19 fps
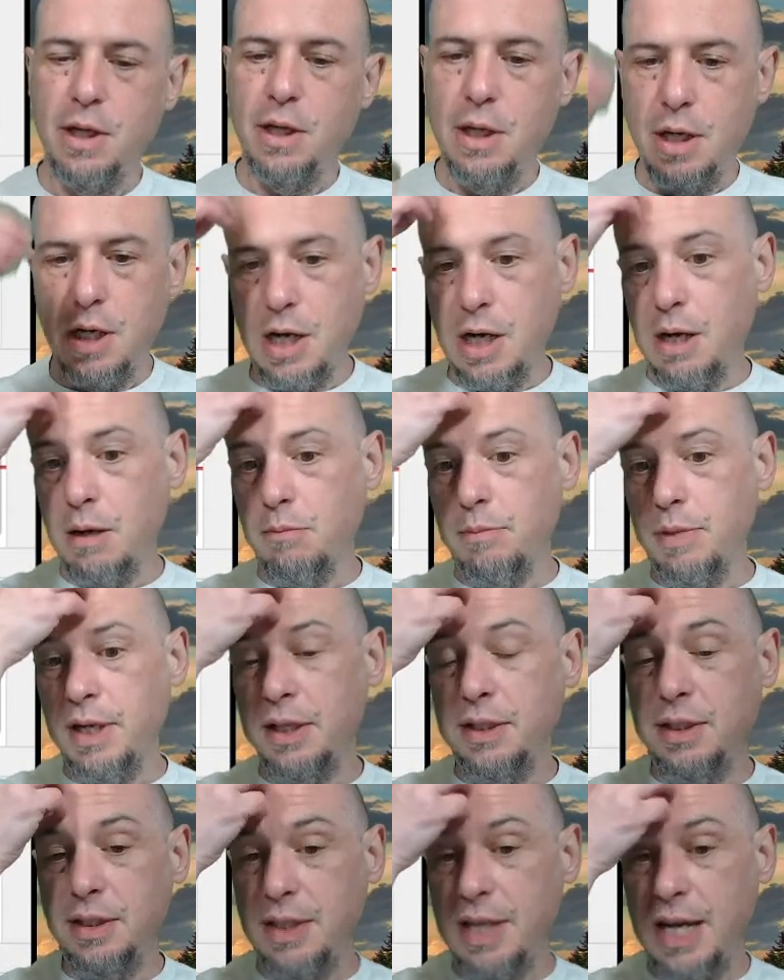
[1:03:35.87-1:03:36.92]
Um, but
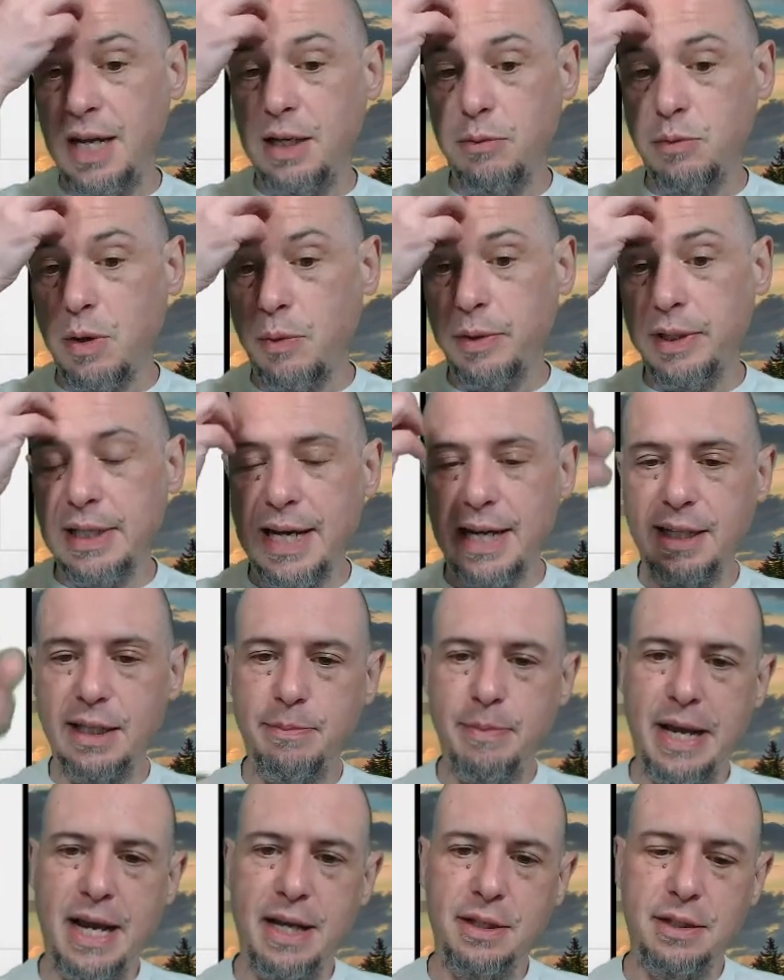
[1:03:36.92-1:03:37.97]
instead, what we'd like to
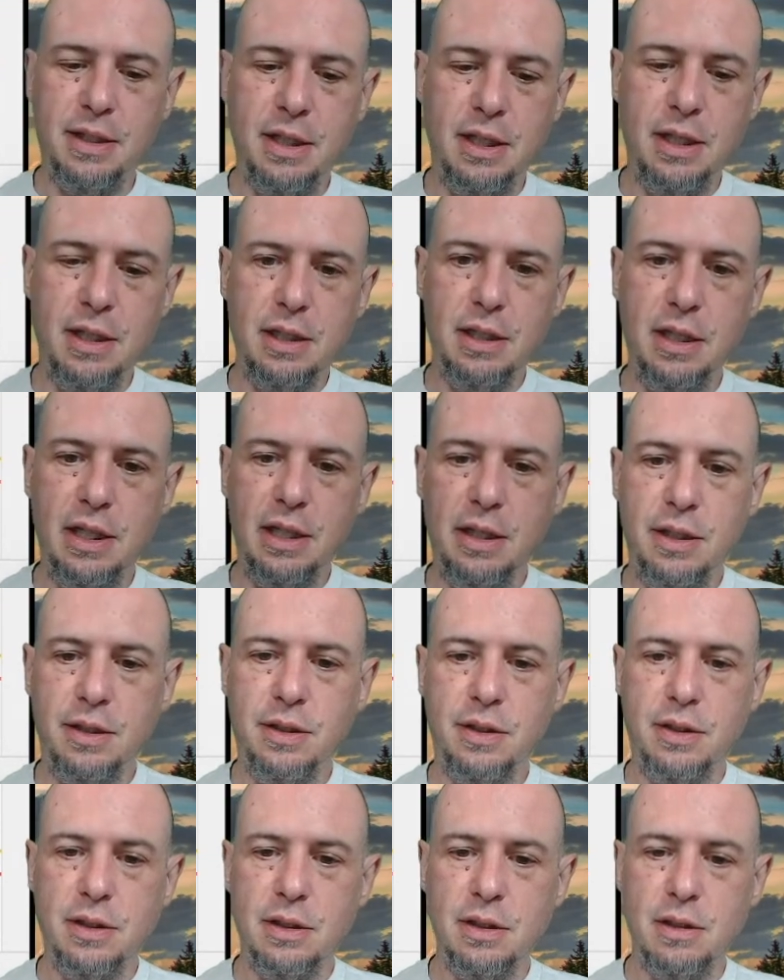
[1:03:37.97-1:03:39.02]
pass in
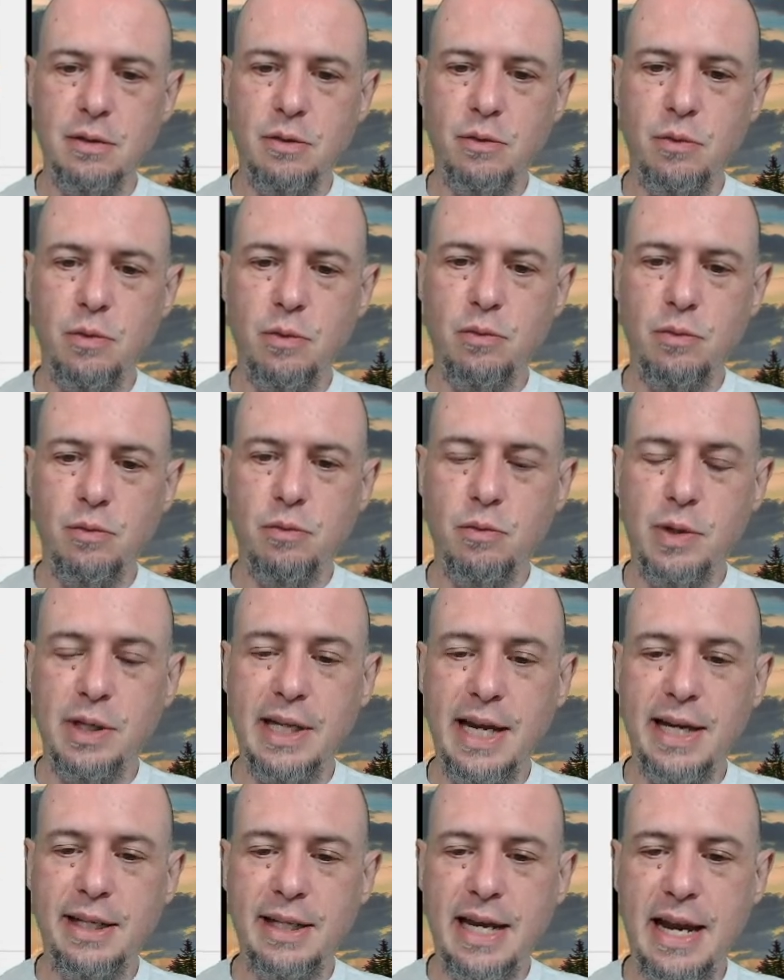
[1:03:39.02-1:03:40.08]
is we'd
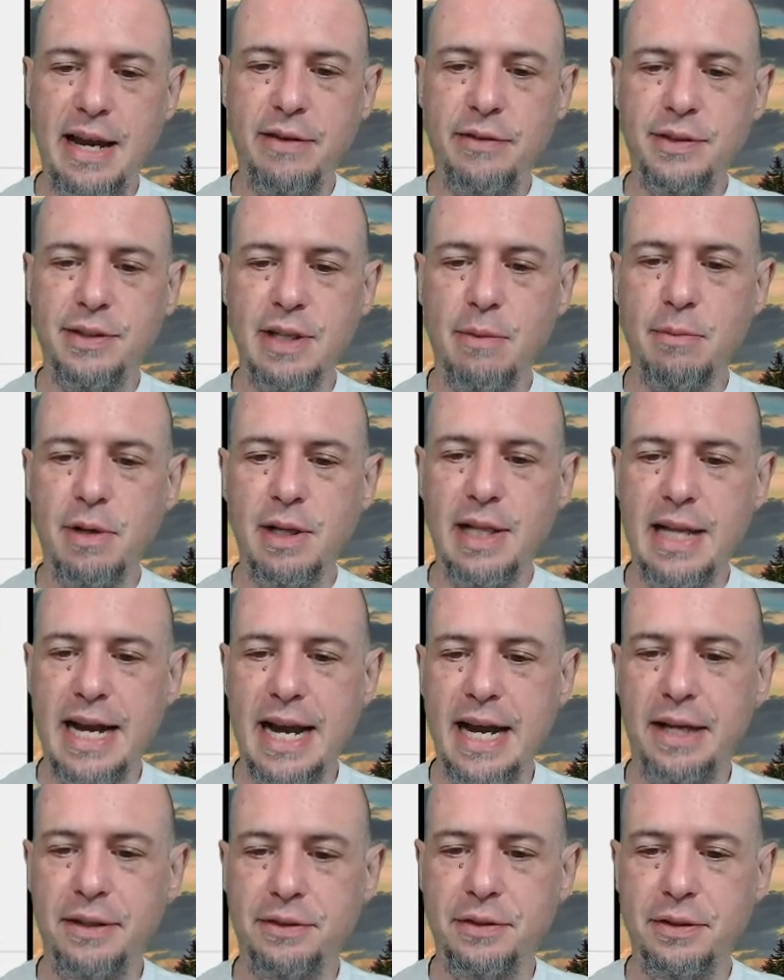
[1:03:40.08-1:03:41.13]
like to have some
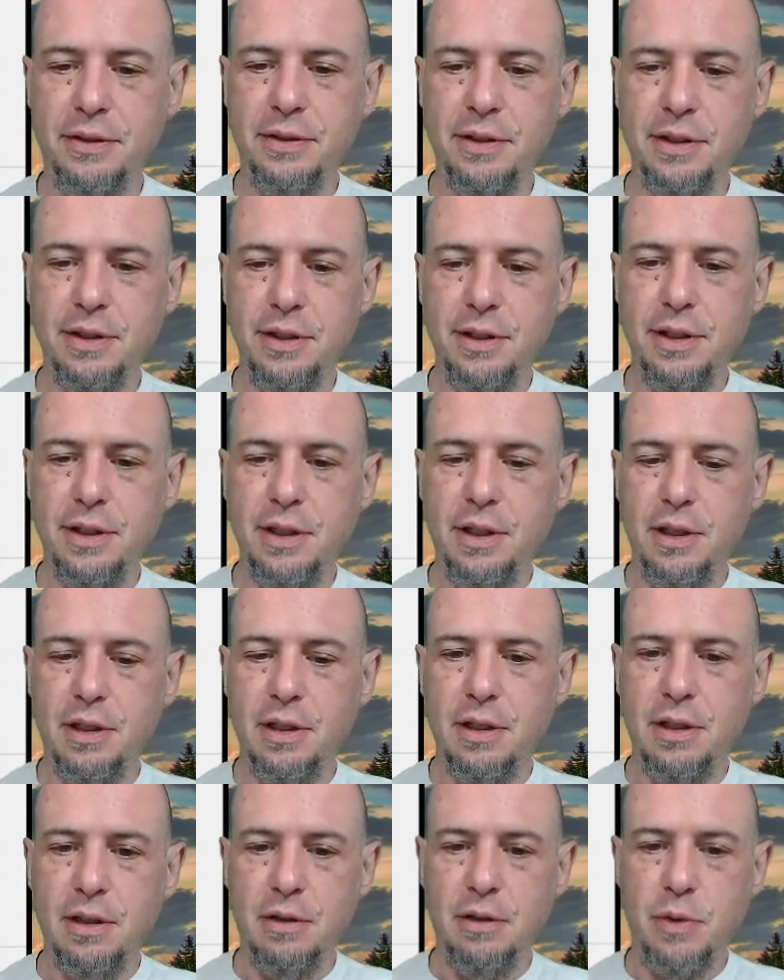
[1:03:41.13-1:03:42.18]
class
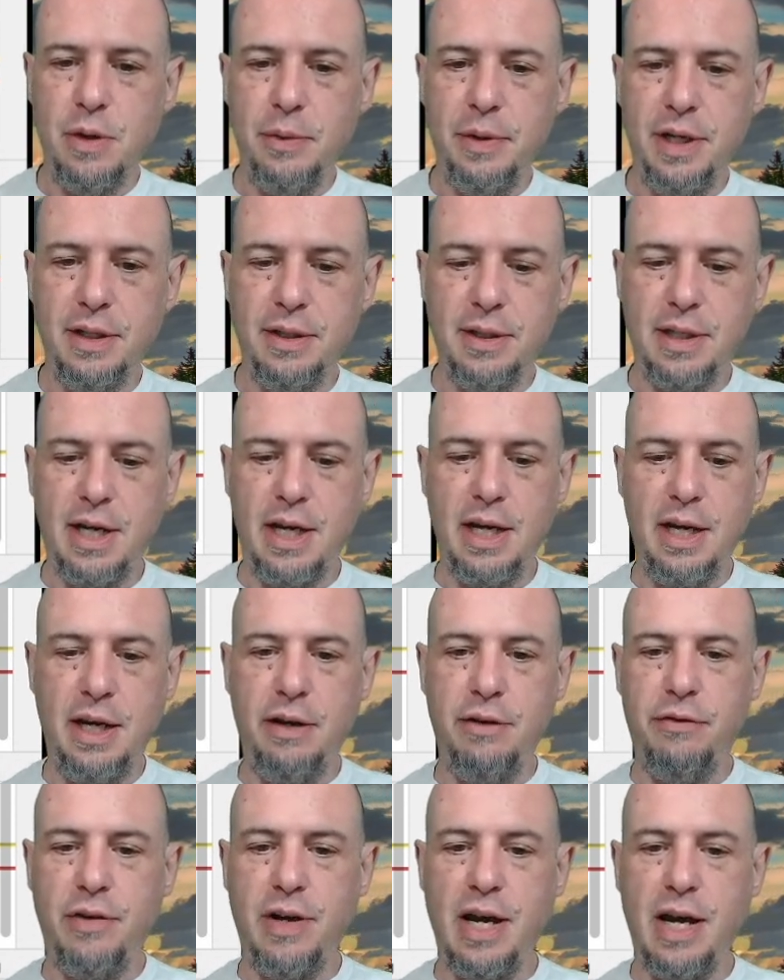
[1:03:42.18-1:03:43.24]
where we can say
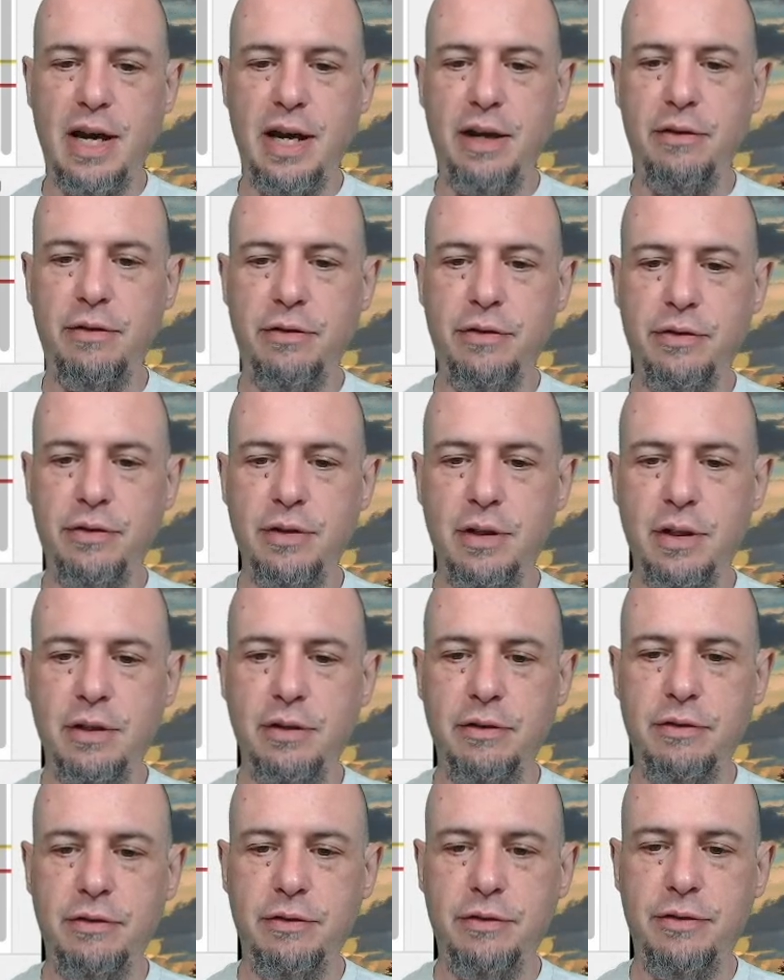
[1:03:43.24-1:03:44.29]
five,
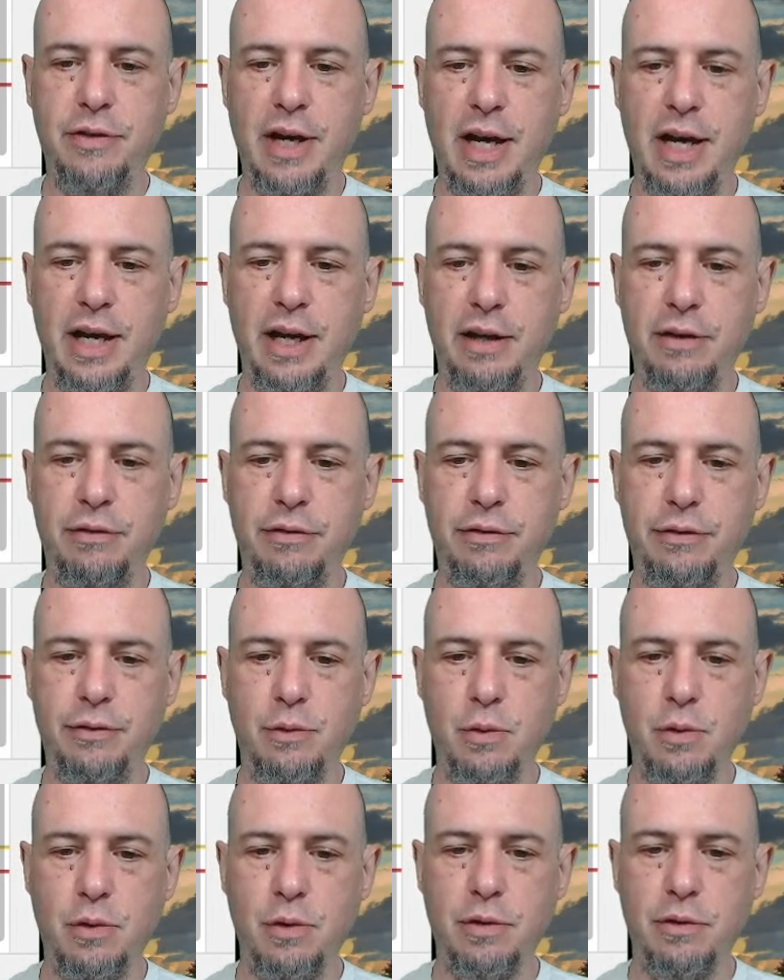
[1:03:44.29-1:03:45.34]
five,
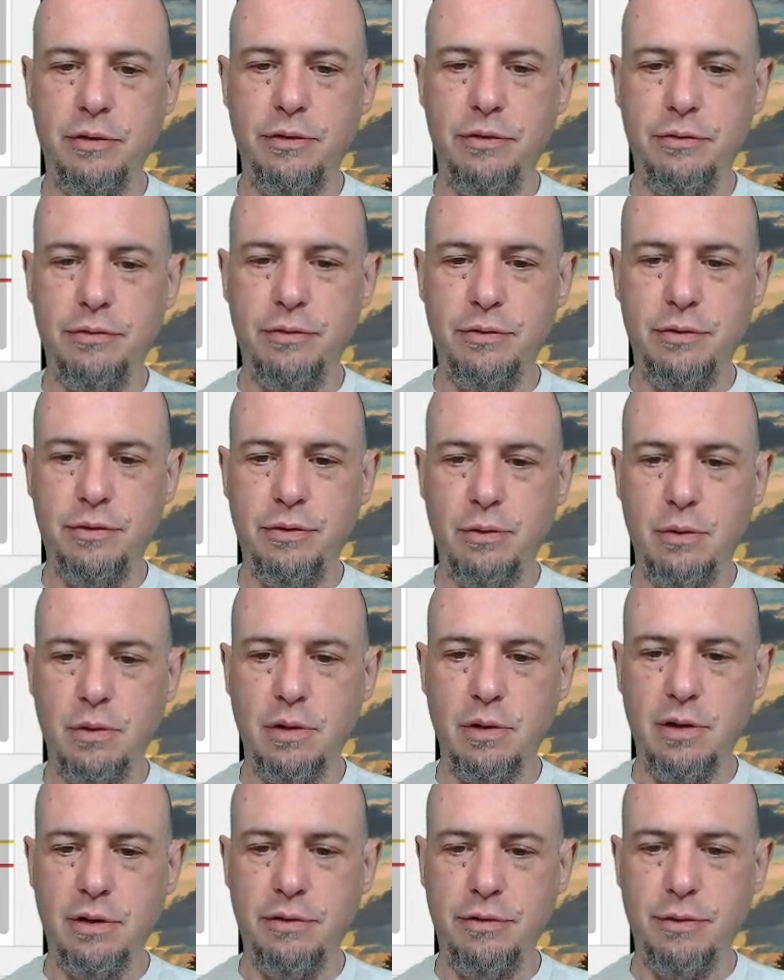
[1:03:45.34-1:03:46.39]
four,
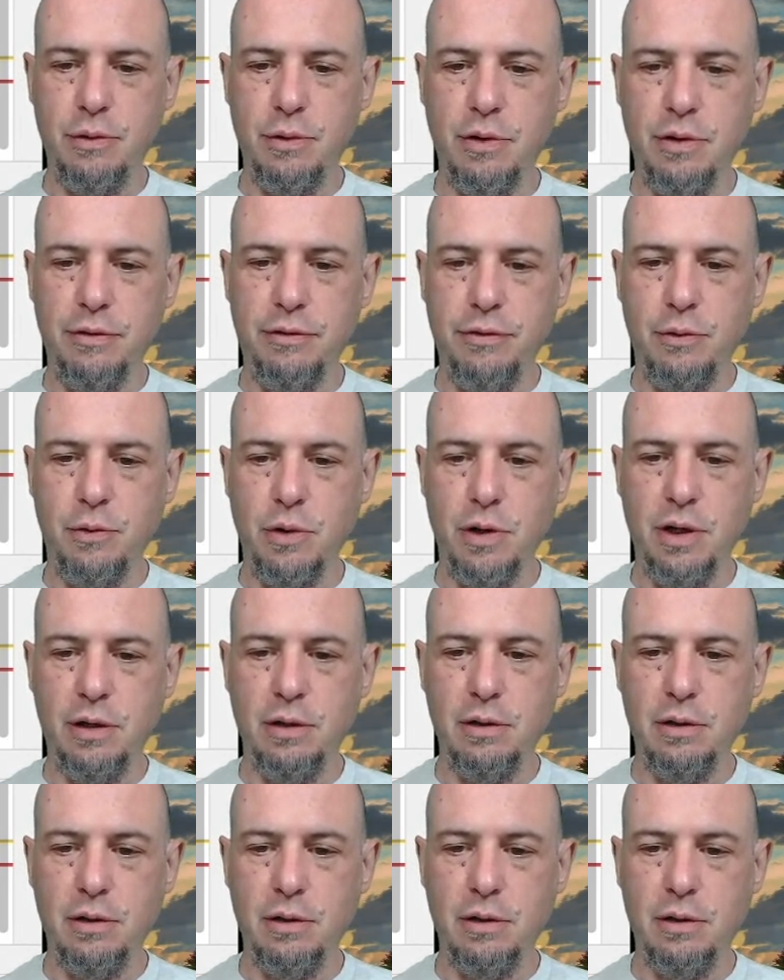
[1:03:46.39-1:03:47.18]
four, four, four.